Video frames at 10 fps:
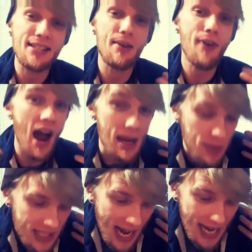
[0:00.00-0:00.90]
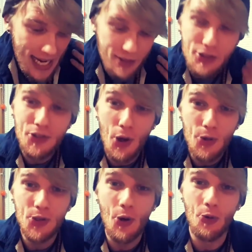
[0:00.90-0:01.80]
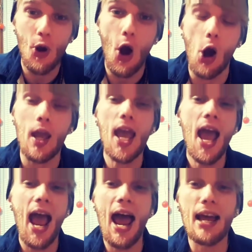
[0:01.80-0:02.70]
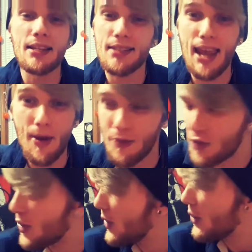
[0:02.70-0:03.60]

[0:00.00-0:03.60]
as if I am saying it so wrong. As if